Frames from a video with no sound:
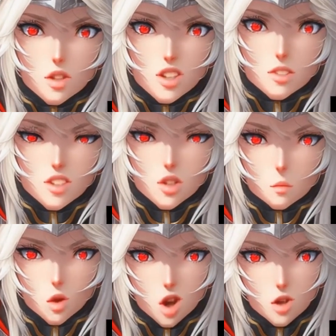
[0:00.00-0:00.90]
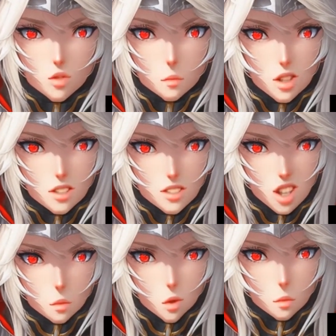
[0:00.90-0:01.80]
Isn't it wrong for me to
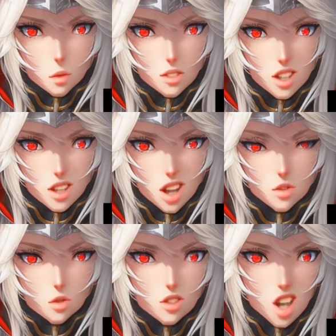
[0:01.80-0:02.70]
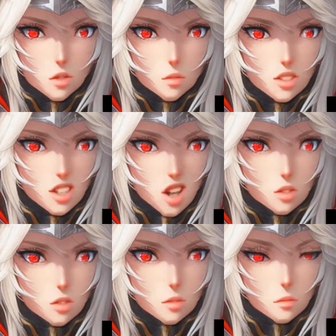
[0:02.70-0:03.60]
seek purpose in another's life and
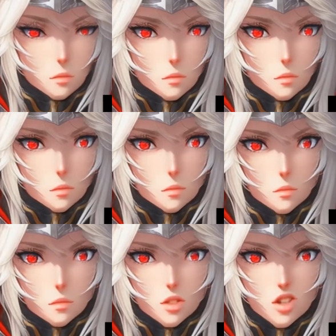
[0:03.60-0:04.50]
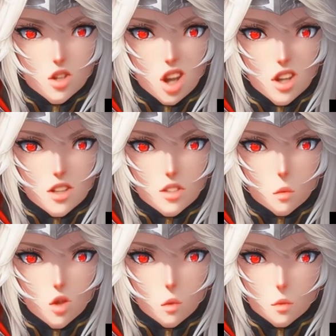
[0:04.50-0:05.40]
death? The chains
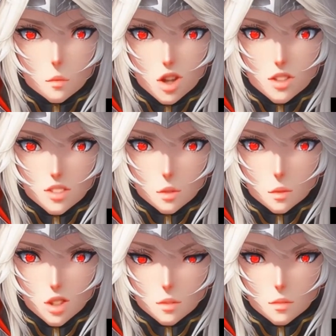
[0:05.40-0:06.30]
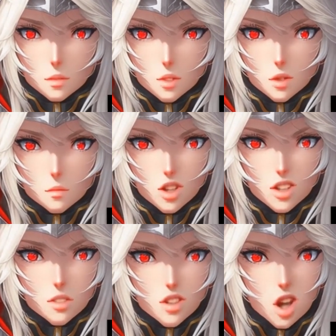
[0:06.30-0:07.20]
which were binding me, the
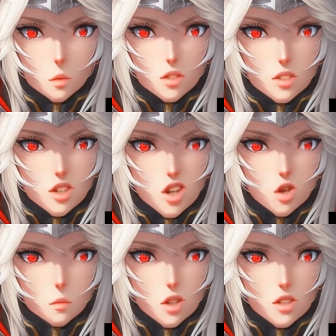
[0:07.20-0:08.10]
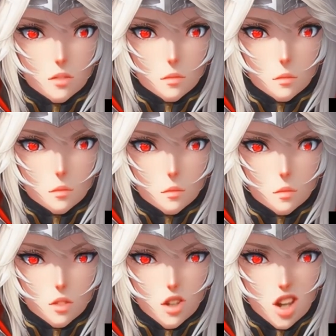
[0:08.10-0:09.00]
feeling that I was still human,
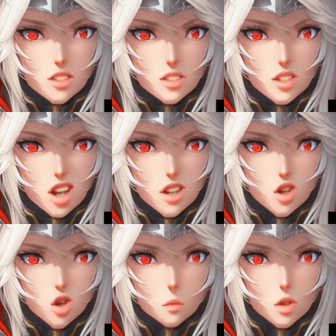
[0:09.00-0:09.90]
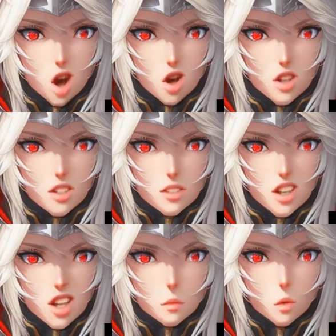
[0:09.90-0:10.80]
that I still had a human heart
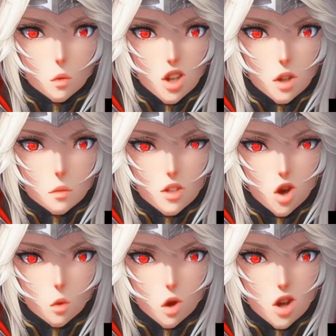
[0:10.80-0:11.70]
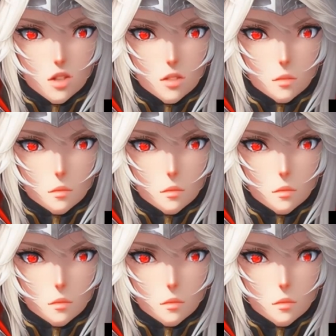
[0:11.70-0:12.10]
inside me will get me nowhere.